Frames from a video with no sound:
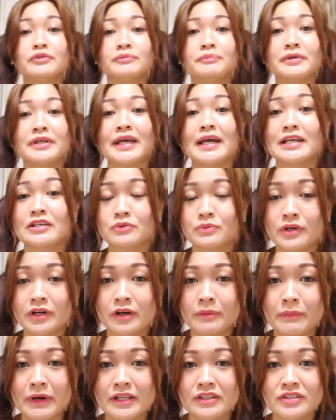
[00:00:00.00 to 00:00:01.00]
with me as
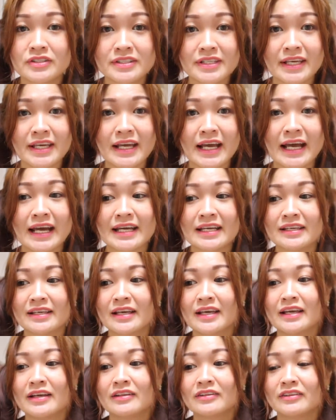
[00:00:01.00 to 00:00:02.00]
well. But today, I'm
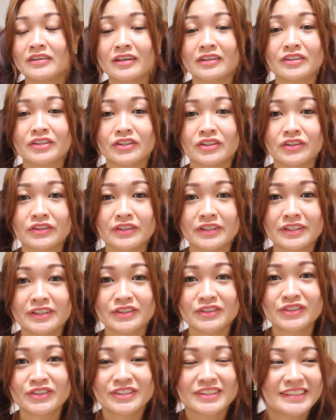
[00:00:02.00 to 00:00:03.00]
not going
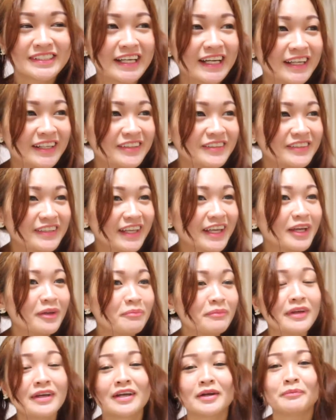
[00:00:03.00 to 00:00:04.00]
to tell
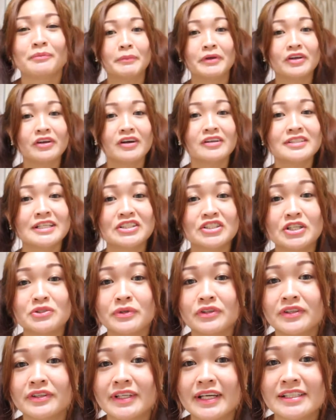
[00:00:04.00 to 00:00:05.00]
them because I just
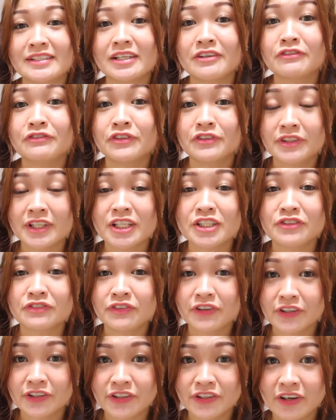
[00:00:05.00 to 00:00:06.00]
want to get some footage
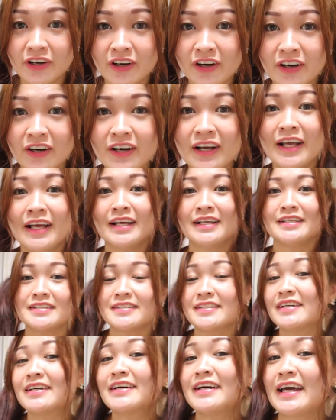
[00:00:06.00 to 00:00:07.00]
for y'all.
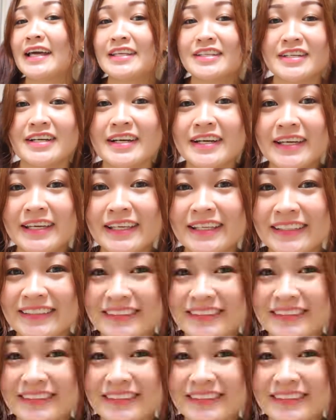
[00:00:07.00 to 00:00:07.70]
So enjoy!